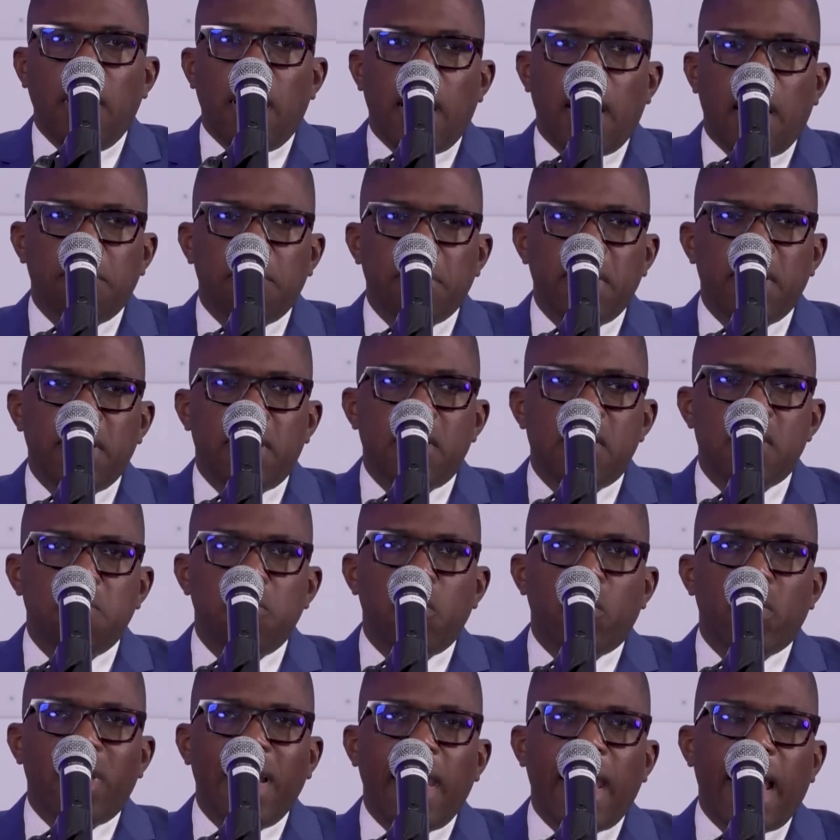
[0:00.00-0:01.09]
it is
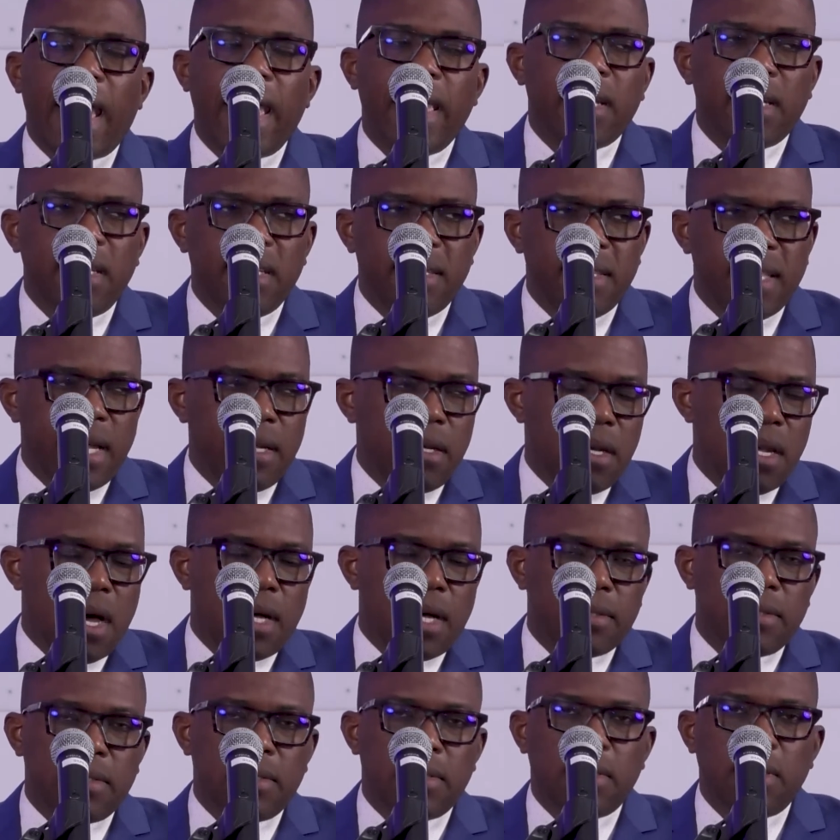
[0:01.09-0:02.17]
more likely than
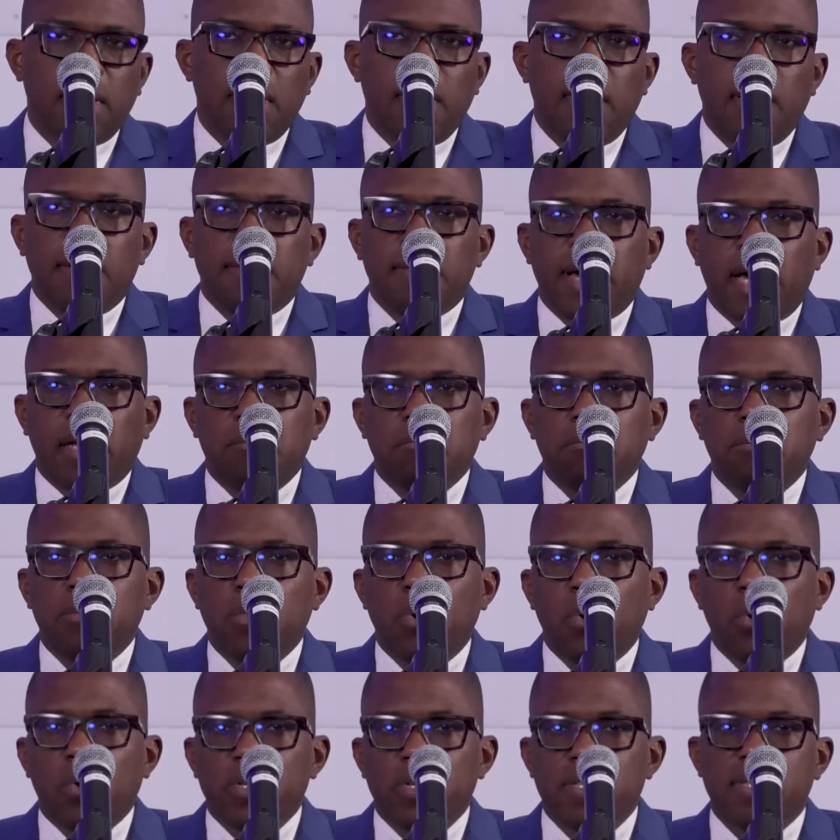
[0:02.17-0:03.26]
not that
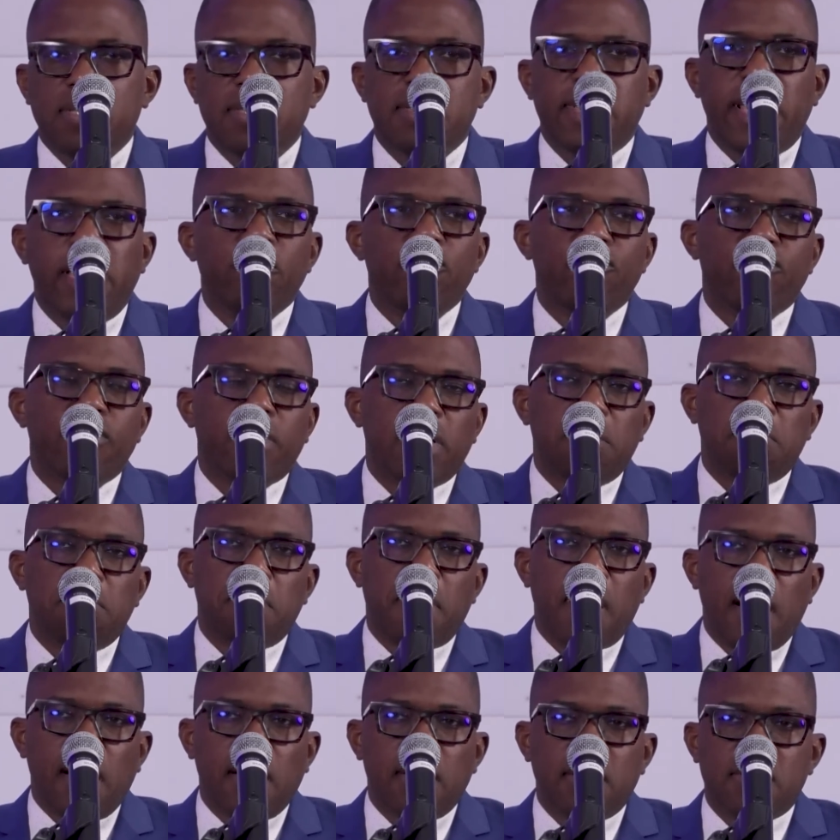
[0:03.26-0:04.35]
most central
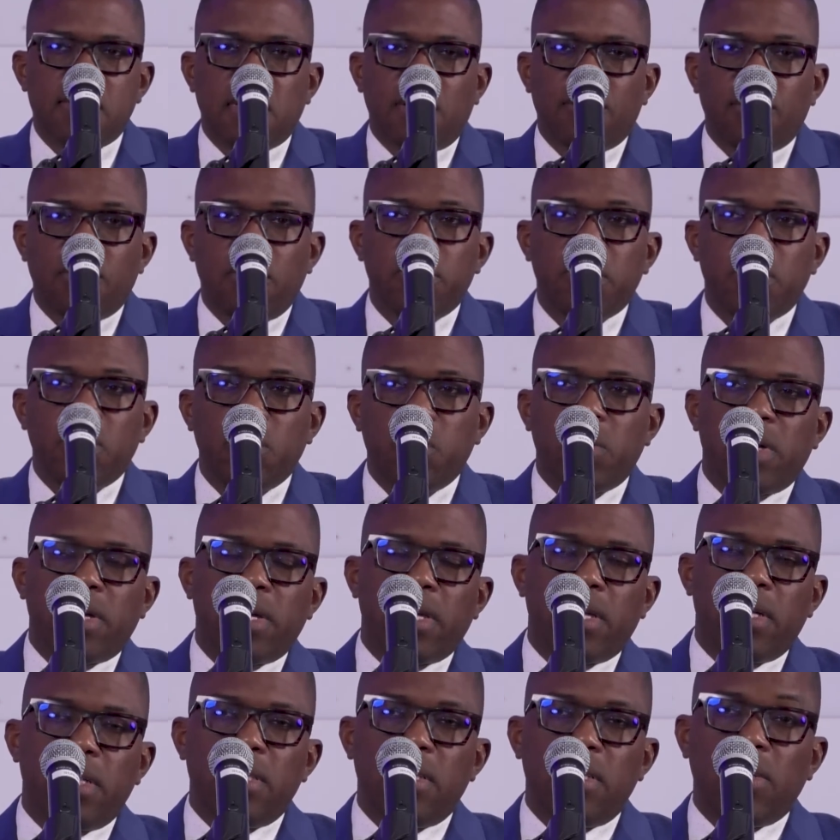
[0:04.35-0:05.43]
banks around the
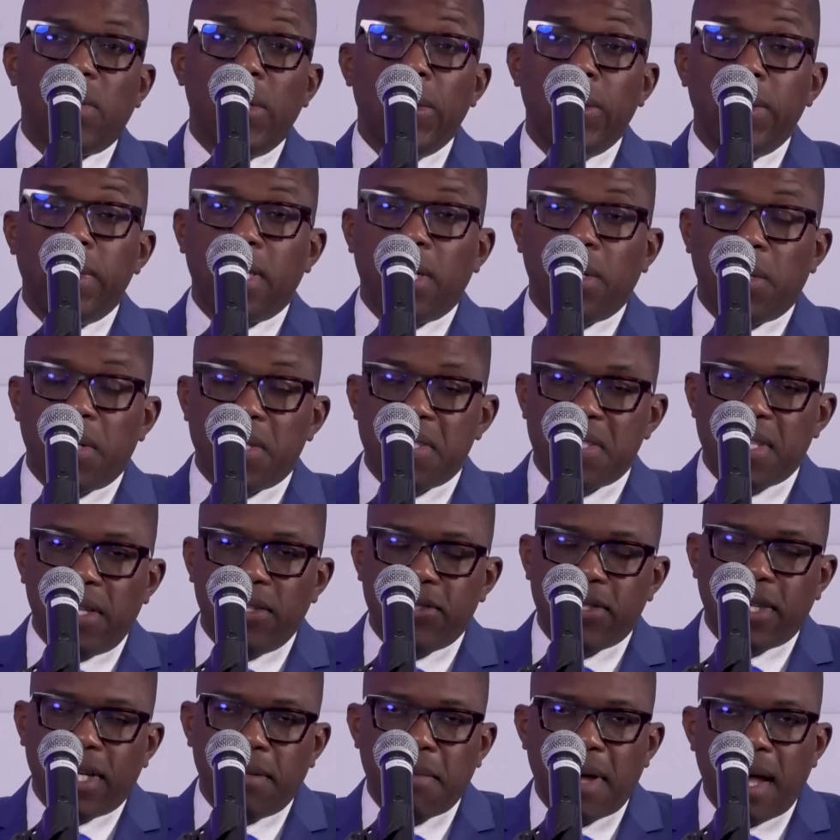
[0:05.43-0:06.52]
world, including our
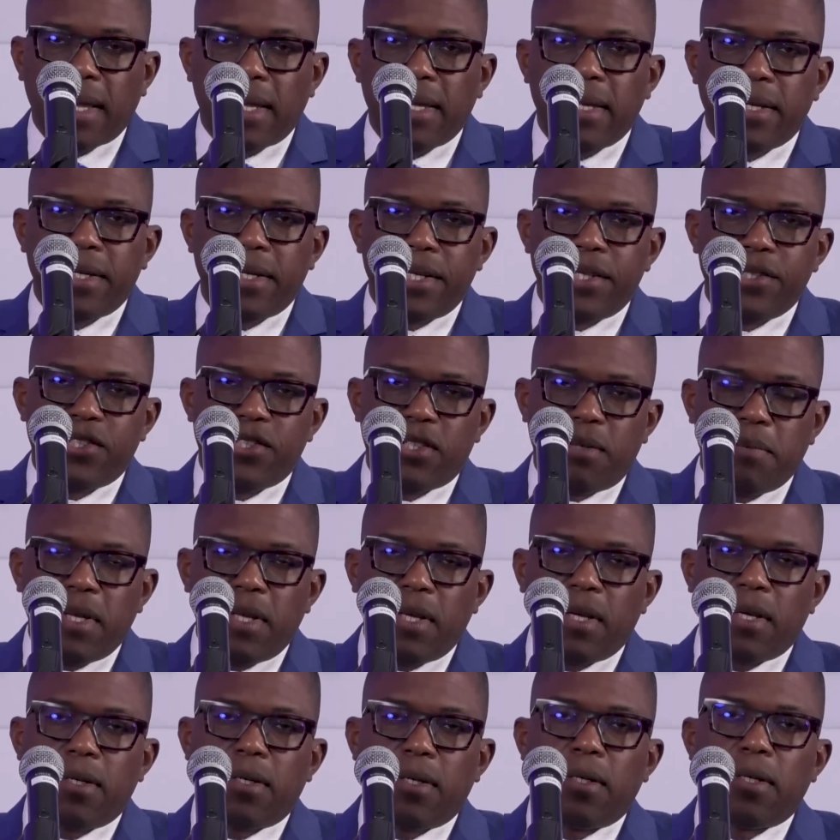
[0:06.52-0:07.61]
central bank here in
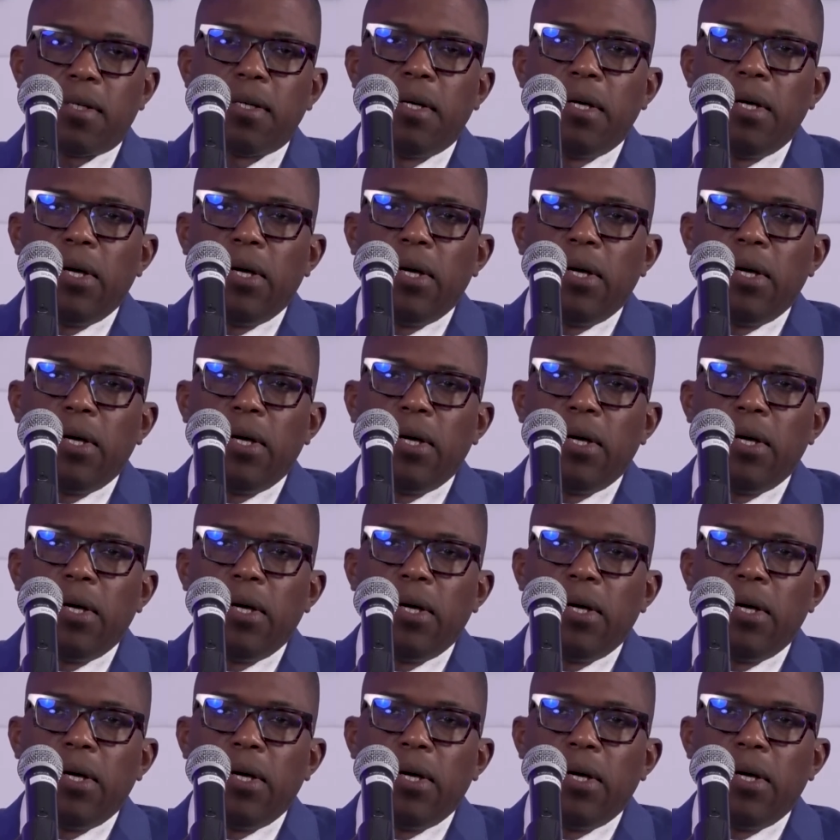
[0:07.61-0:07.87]
Jamaica,